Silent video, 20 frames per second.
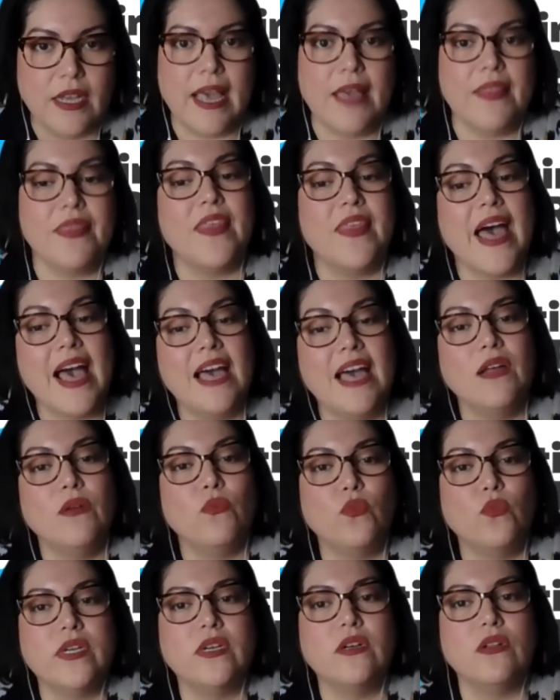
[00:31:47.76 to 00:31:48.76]
That
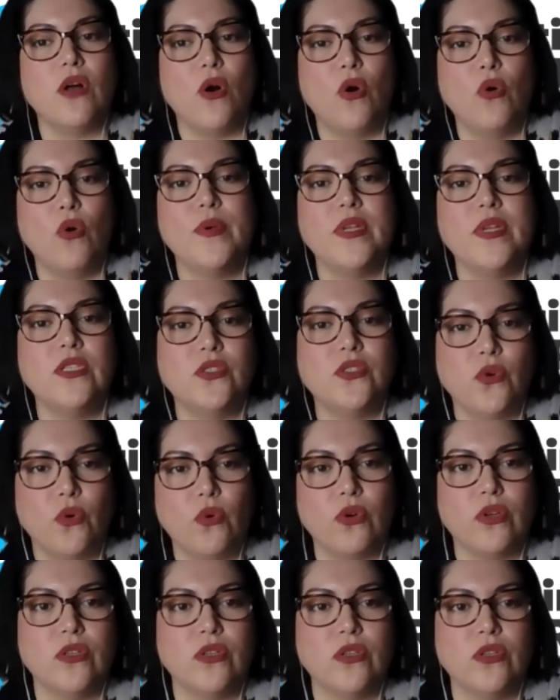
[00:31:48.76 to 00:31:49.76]
will open
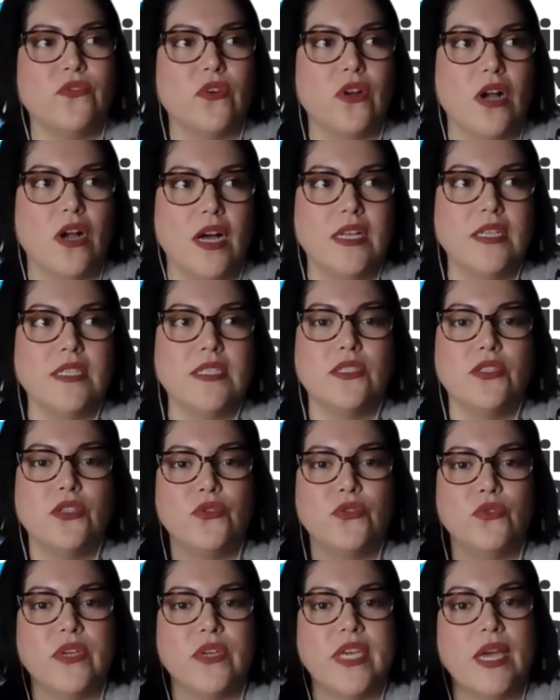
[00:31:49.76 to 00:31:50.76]
doors for us
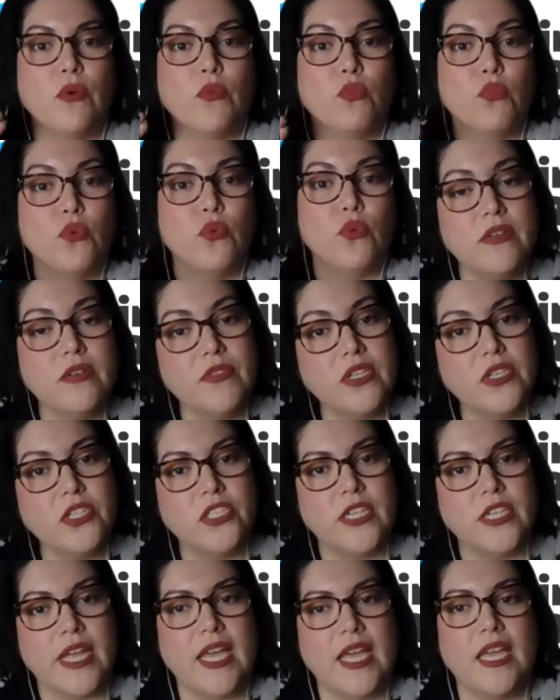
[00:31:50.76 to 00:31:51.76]
to get rid of the
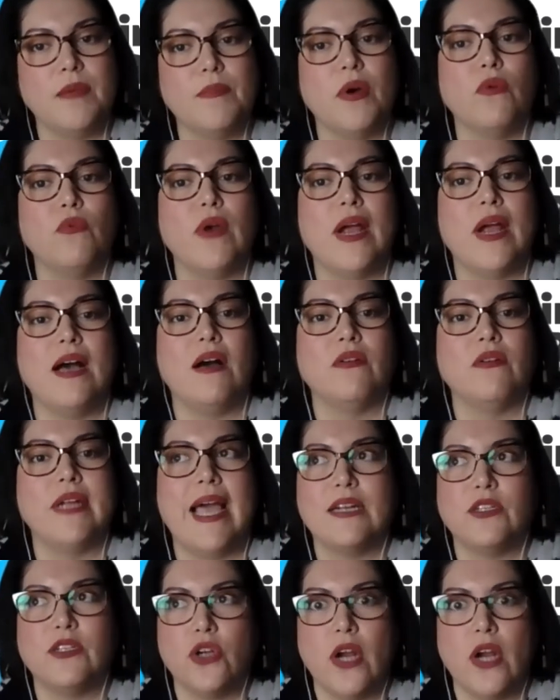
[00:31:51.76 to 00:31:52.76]
shame around
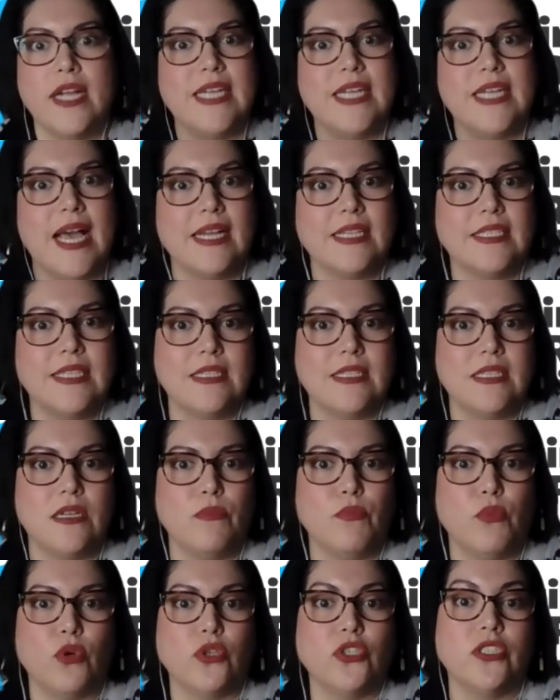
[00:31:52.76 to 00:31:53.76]
trying to access an
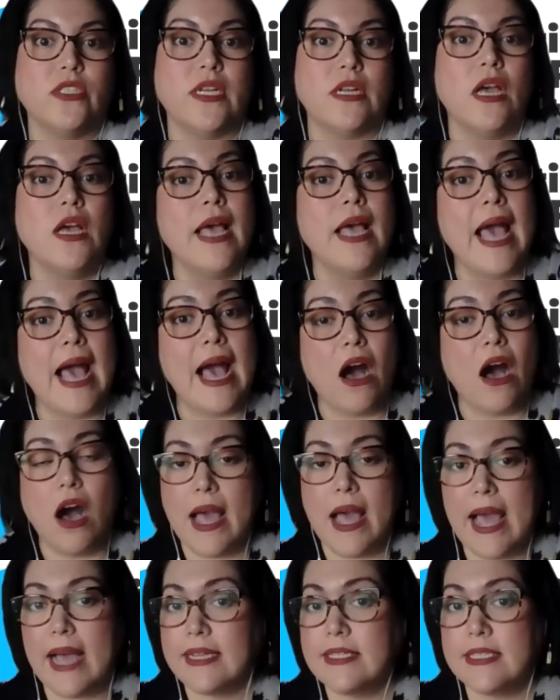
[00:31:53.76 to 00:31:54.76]
abortion and
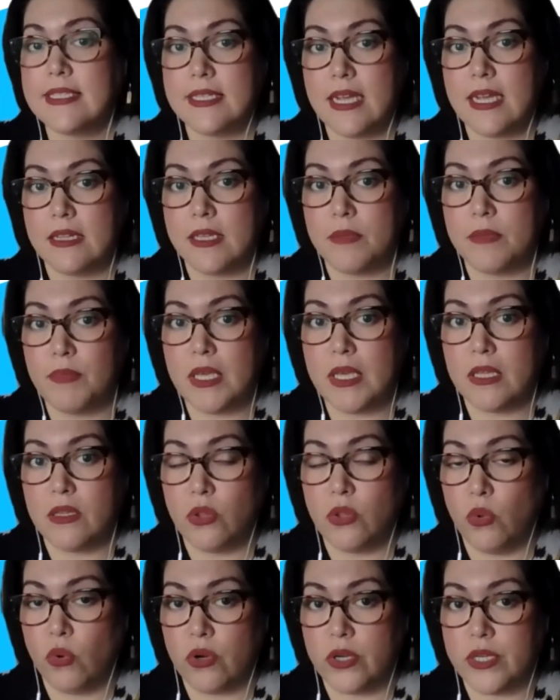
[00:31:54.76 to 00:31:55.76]
accidentally being
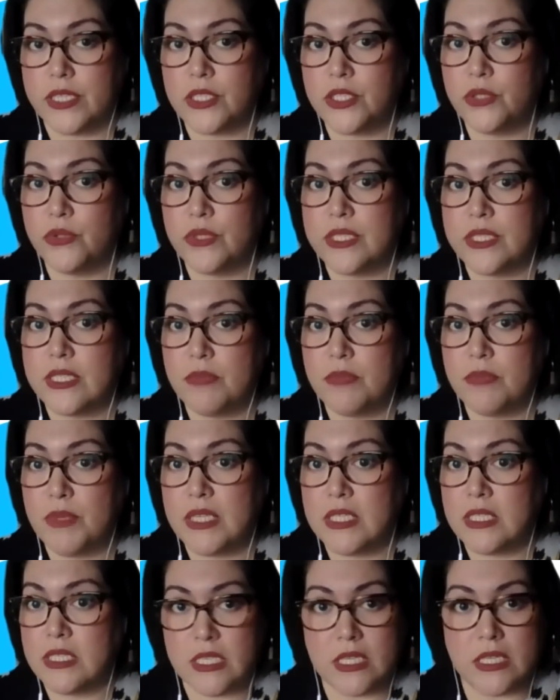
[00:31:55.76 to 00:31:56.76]
lured into a
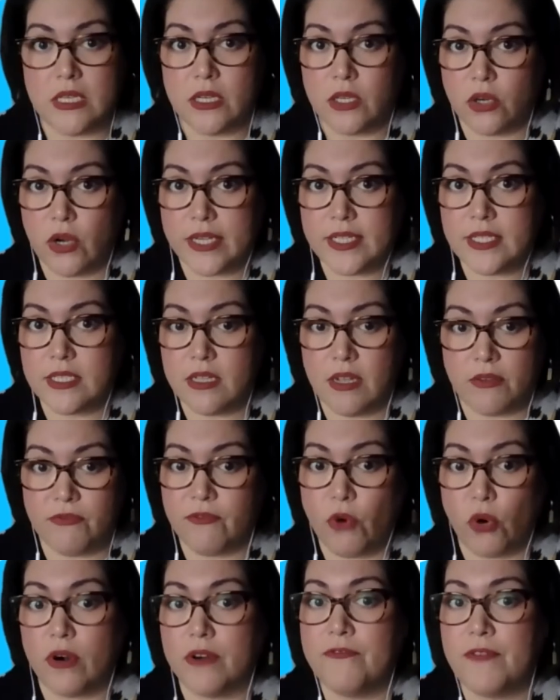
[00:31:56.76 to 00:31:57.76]
CPC,
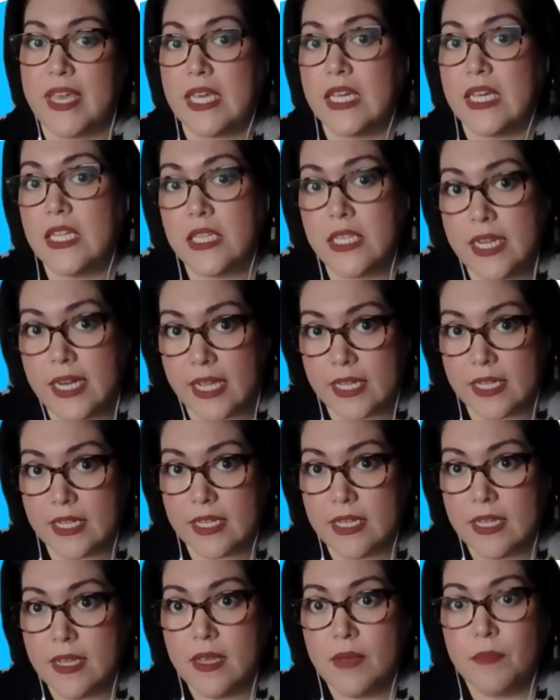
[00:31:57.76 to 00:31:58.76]
or a fake clinic.
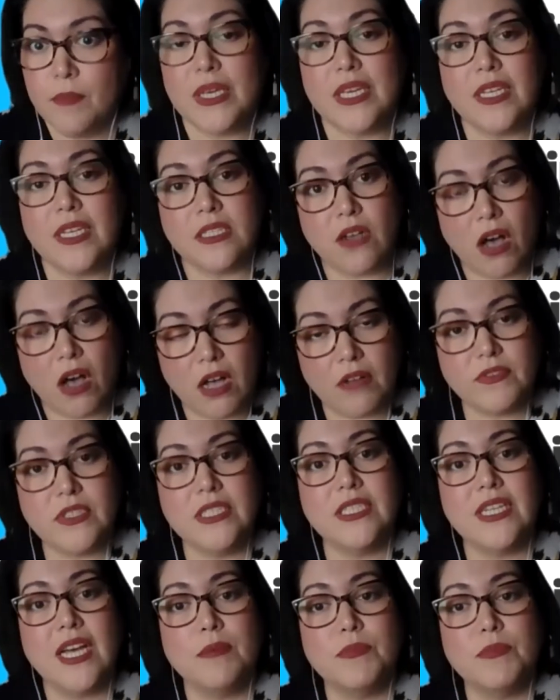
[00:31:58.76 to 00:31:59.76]
Because
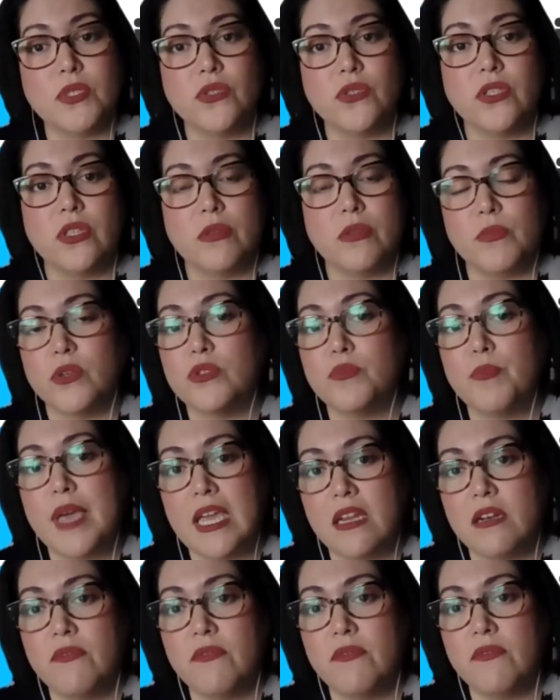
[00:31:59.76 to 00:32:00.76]
oftentimes those are the most
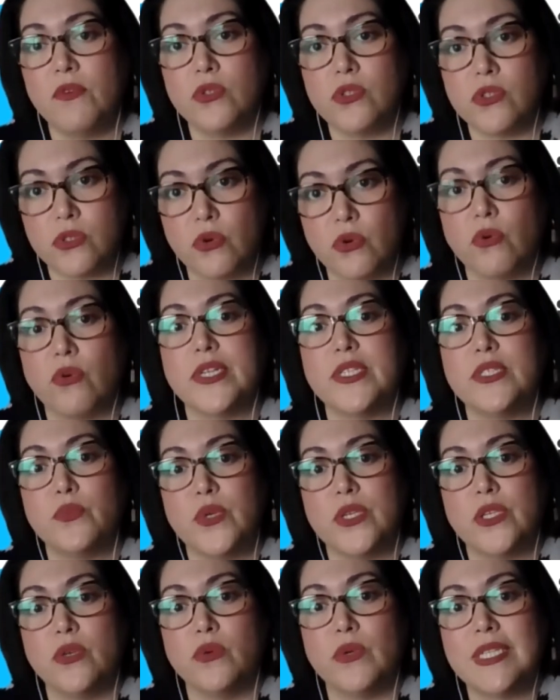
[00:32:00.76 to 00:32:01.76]
painful stories,
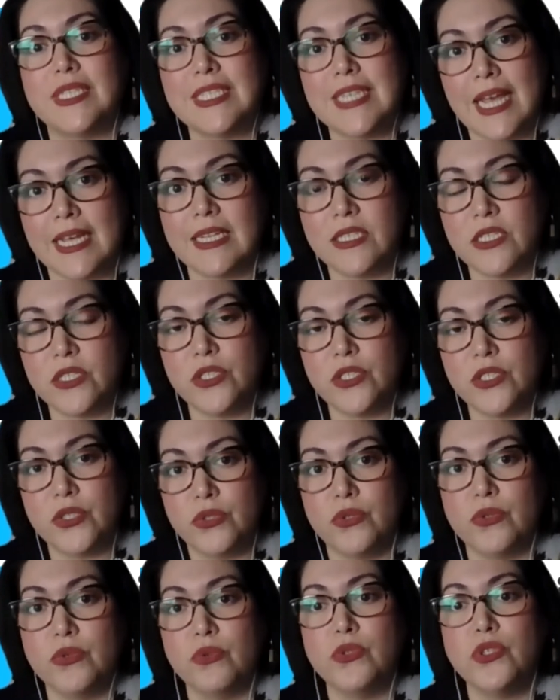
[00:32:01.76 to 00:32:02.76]
when you intend
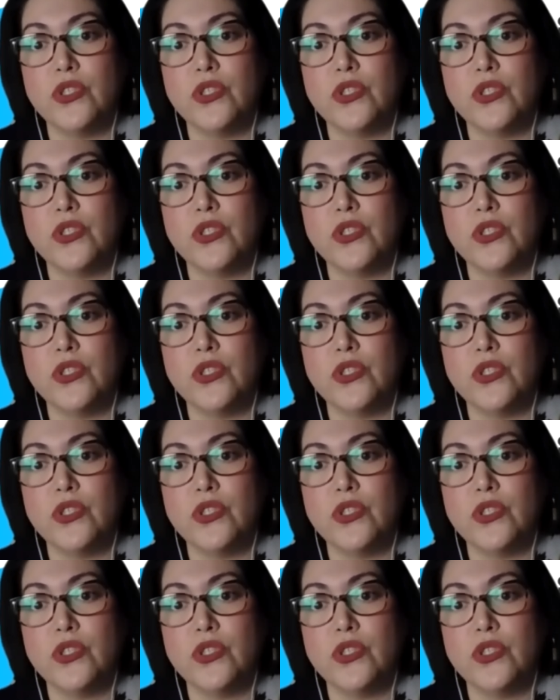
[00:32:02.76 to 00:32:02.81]
to